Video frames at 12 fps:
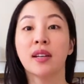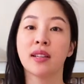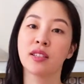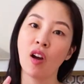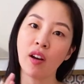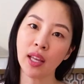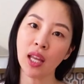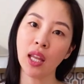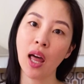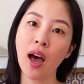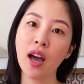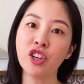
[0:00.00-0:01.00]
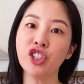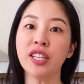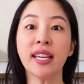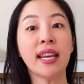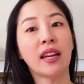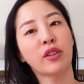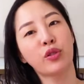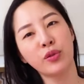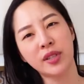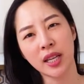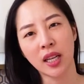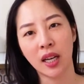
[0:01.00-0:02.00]
starting at lunch, eating through
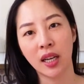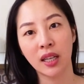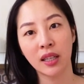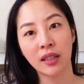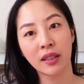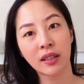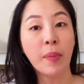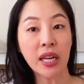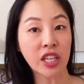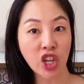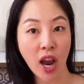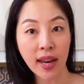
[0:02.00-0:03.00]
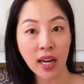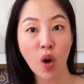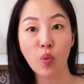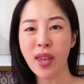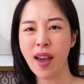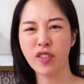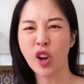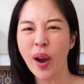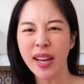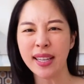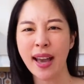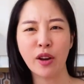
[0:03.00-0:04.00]
dinner. But in China, we have no
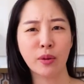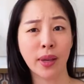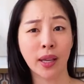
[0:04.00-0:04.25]
idea how to